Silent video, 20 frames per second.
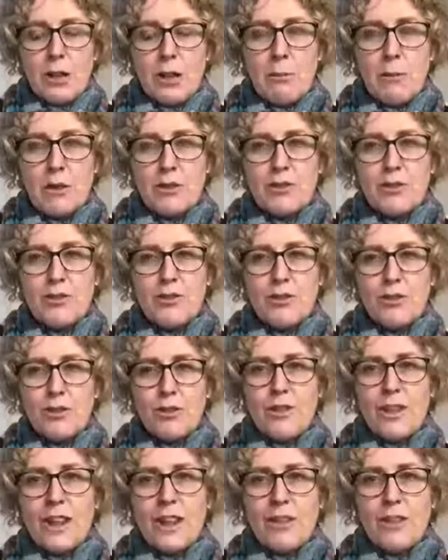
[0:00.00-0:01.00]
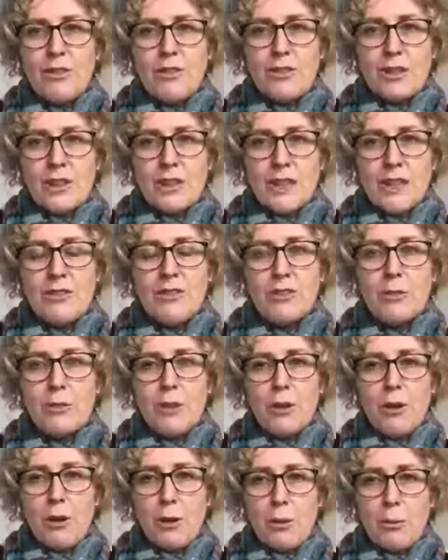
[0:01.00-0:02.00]
But to do that, you need to
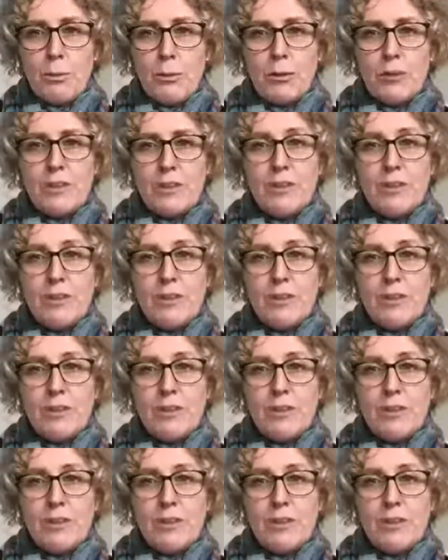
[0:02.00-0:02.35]
be open.